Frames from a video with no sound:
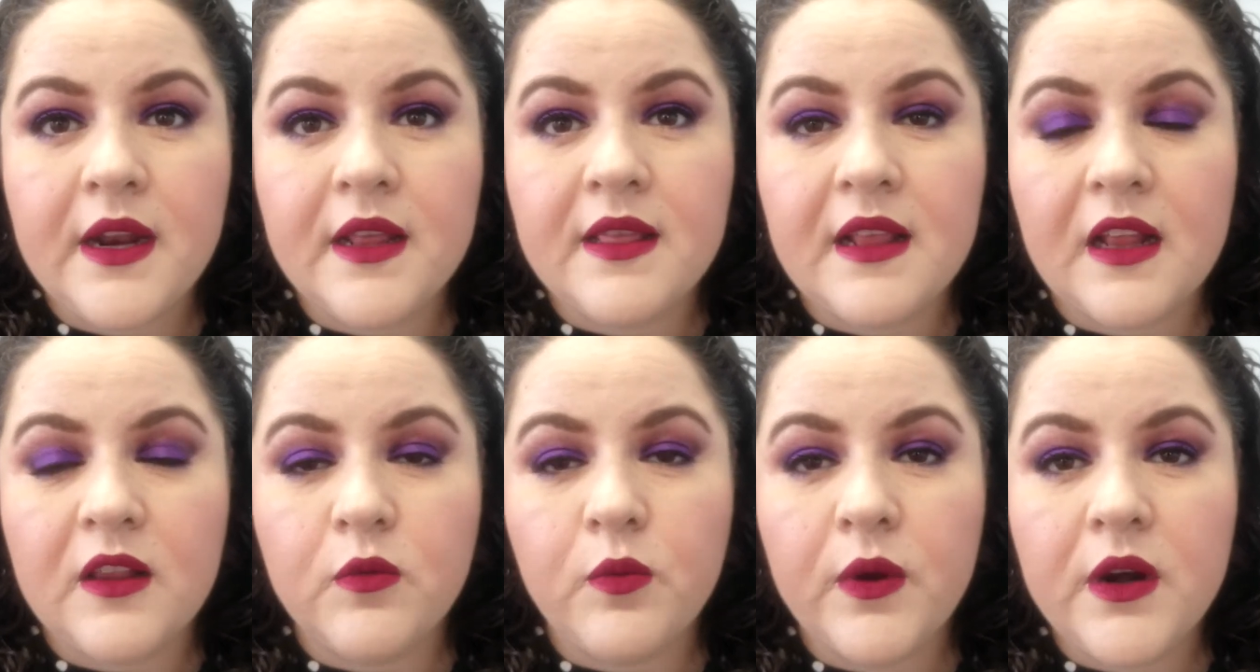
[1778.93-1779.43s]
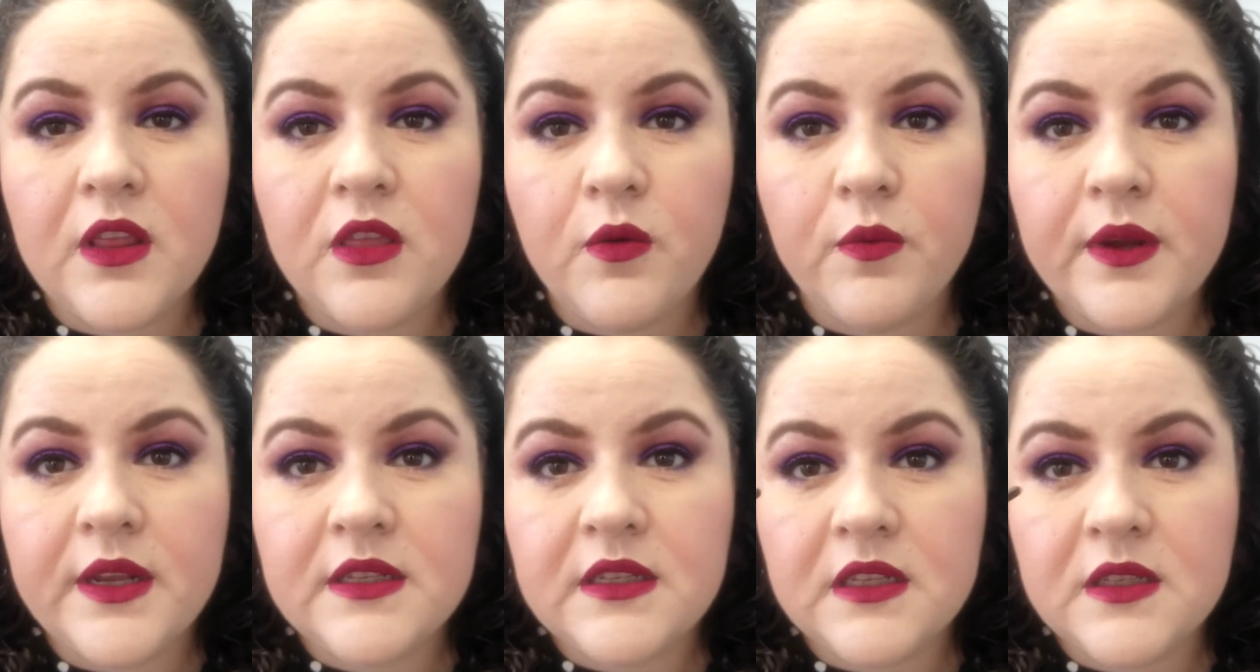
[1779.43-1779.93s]
And that's one of the
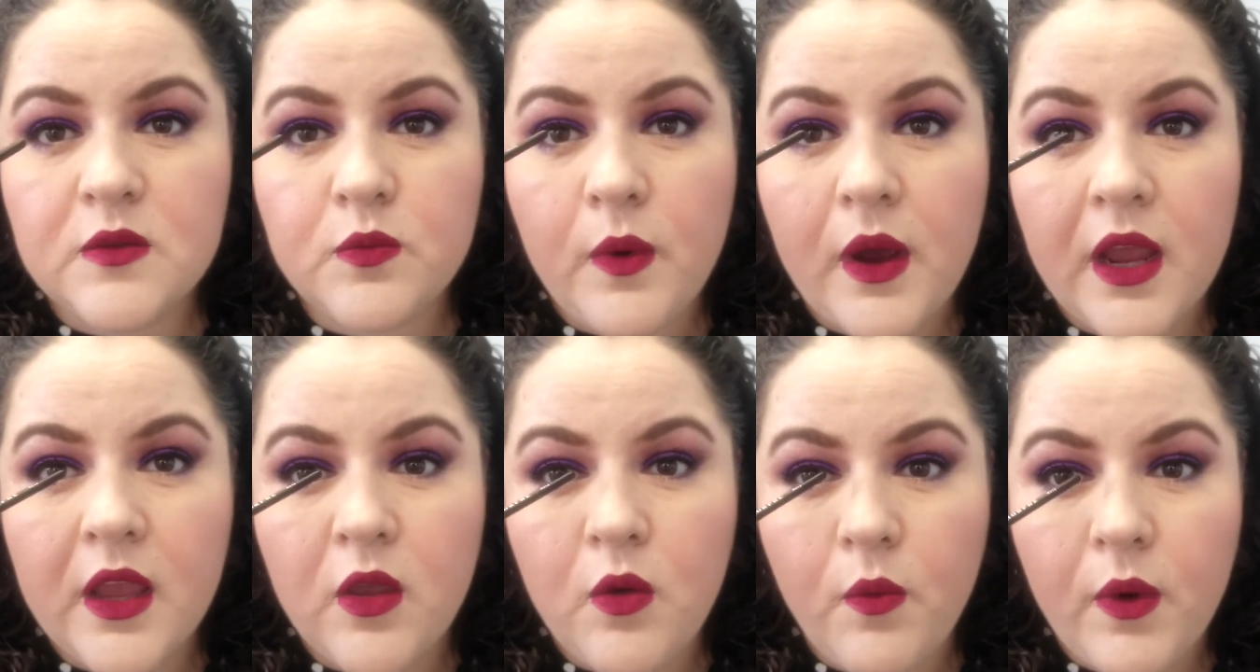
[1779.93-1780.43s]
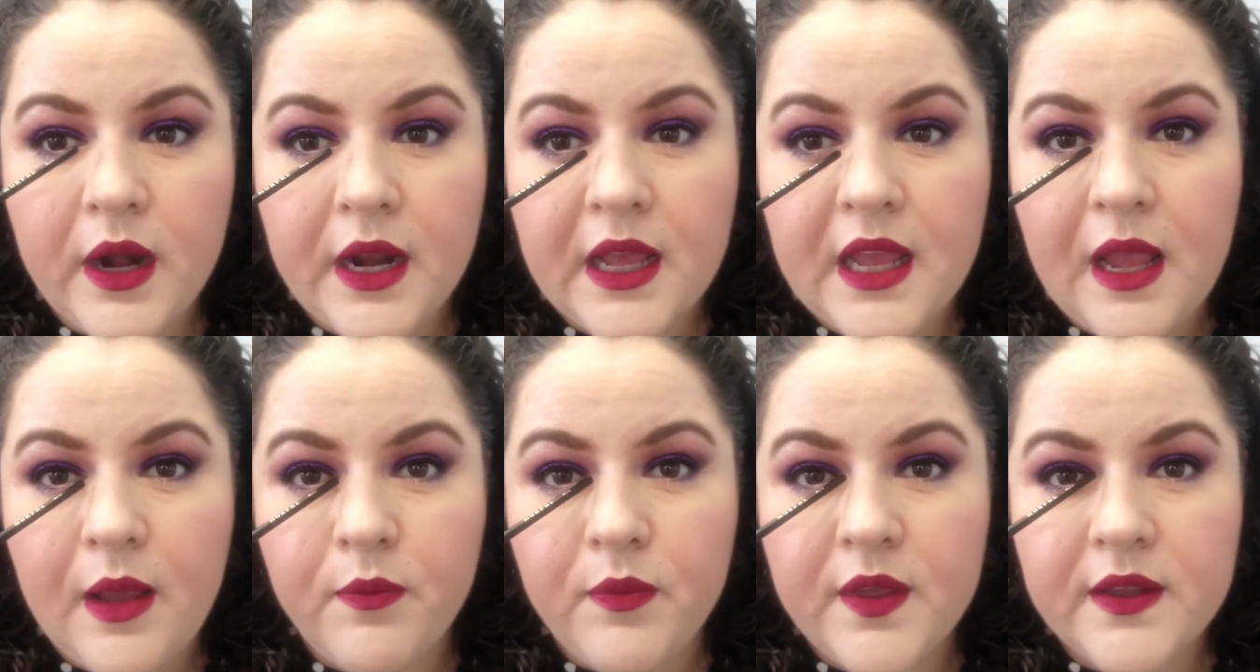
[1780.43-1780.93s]
reasons why you want to
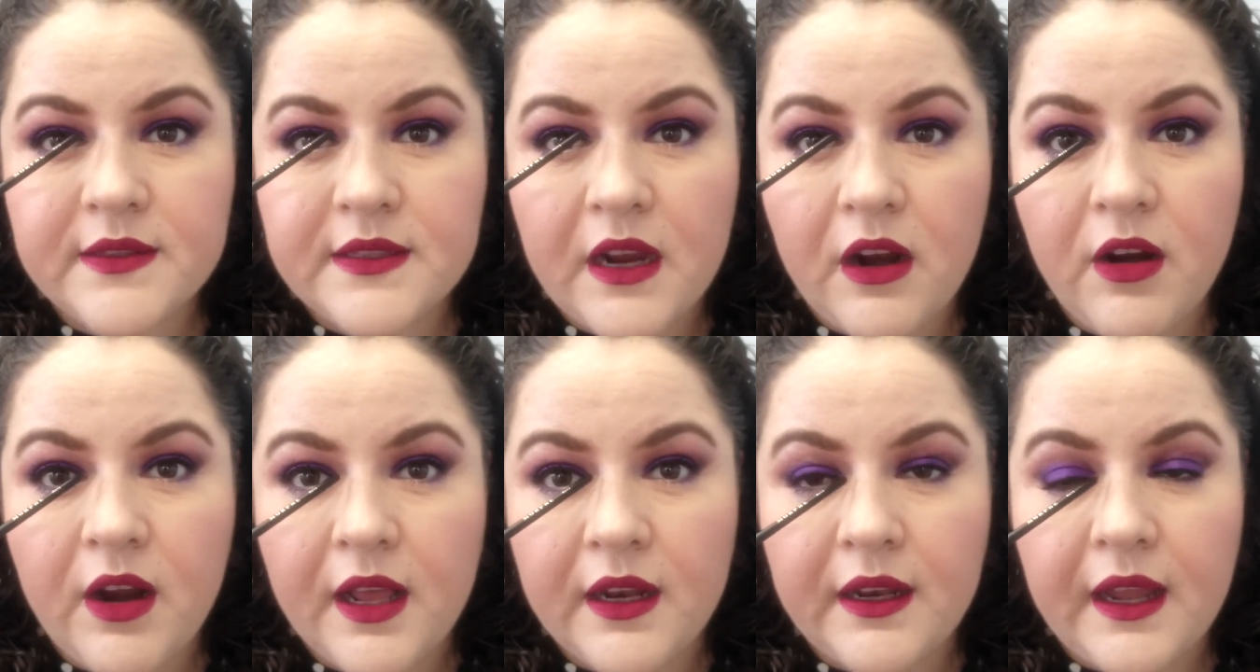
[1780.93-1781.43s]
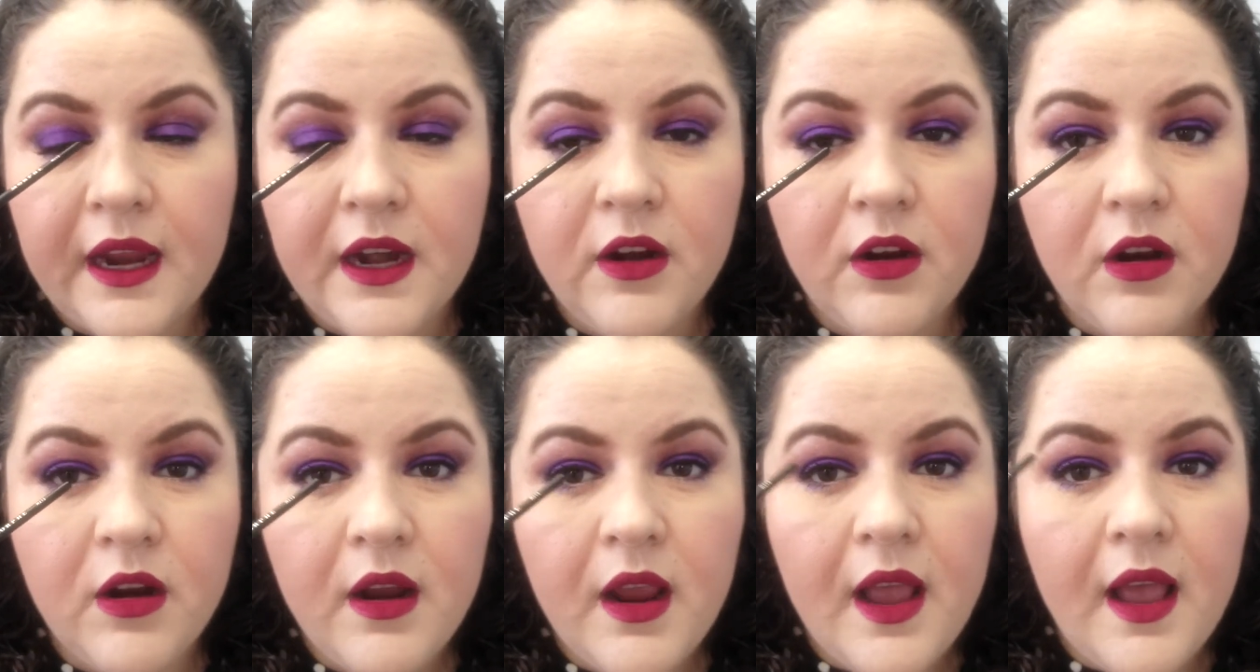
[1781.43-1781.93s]
keep this area
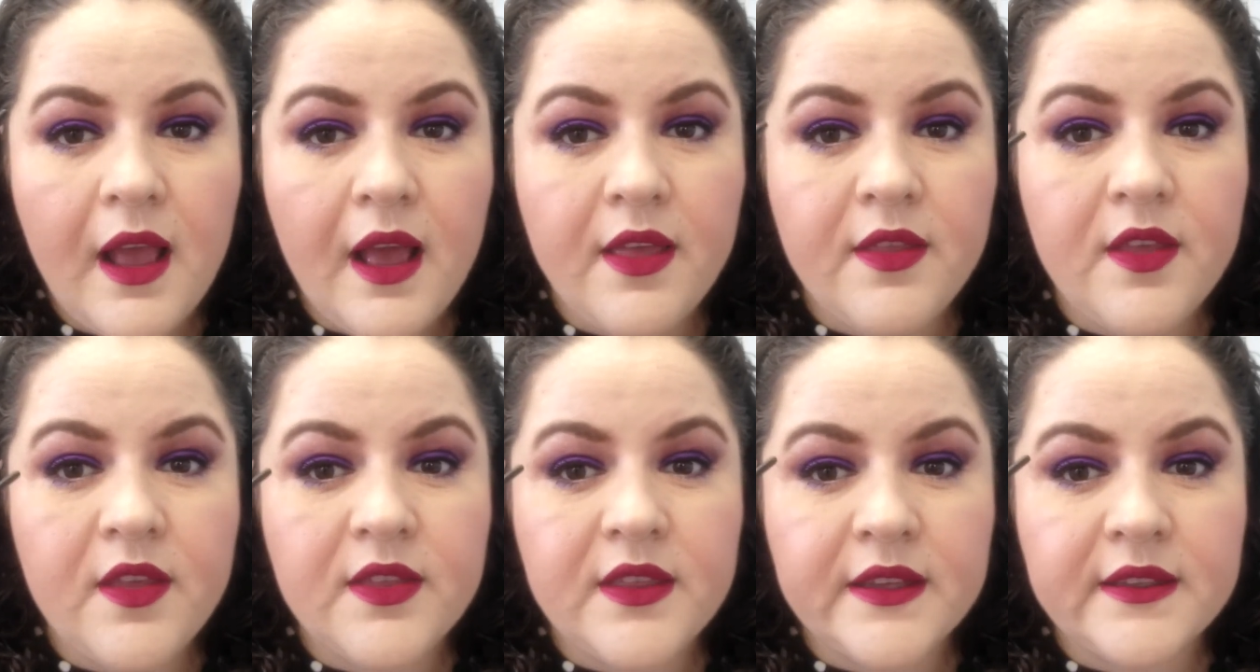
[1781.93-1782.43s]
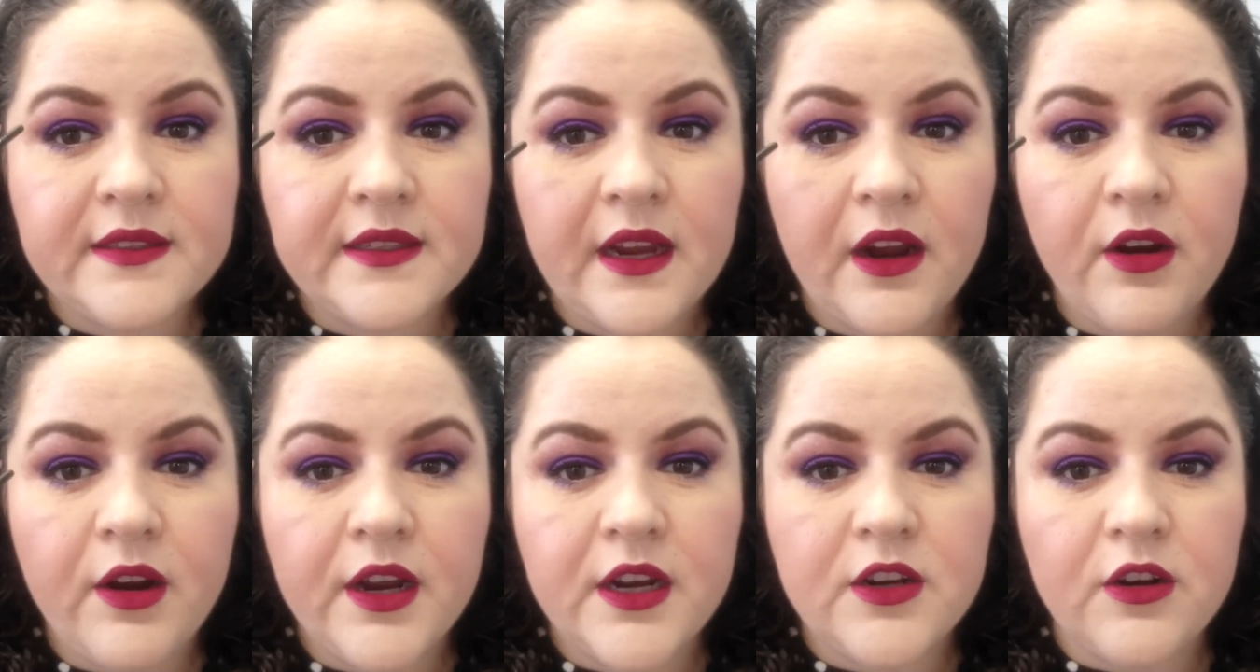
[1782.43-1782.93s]
lighter and then this
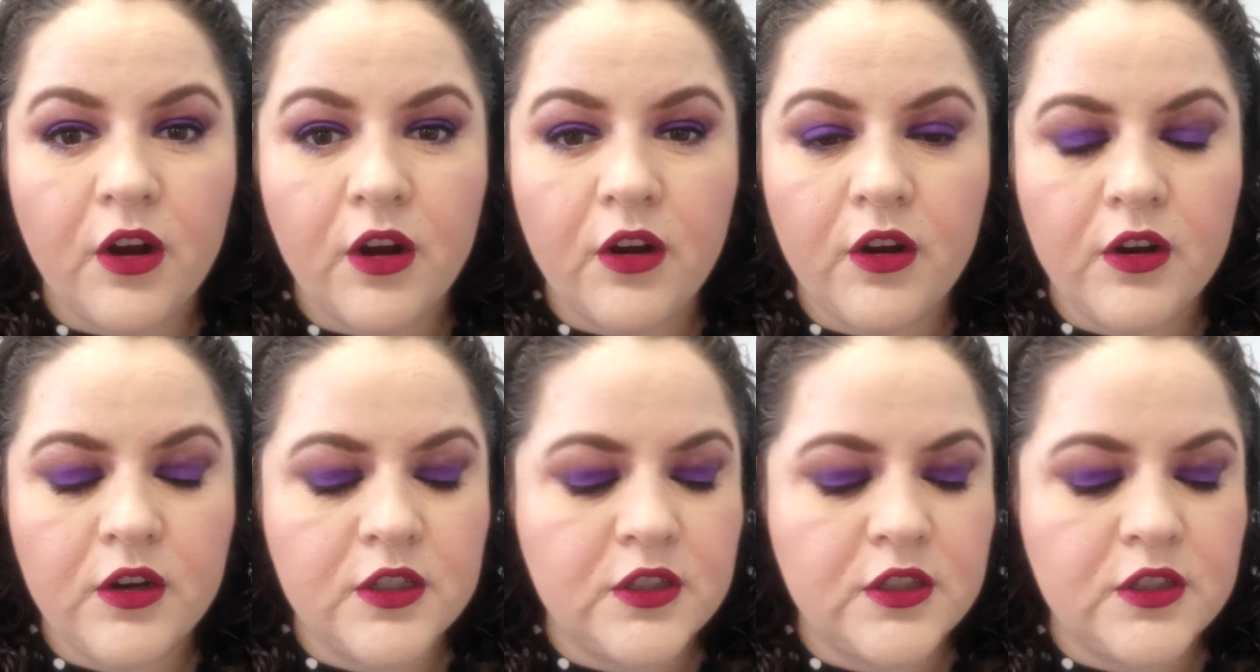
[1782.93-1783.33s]
area darker.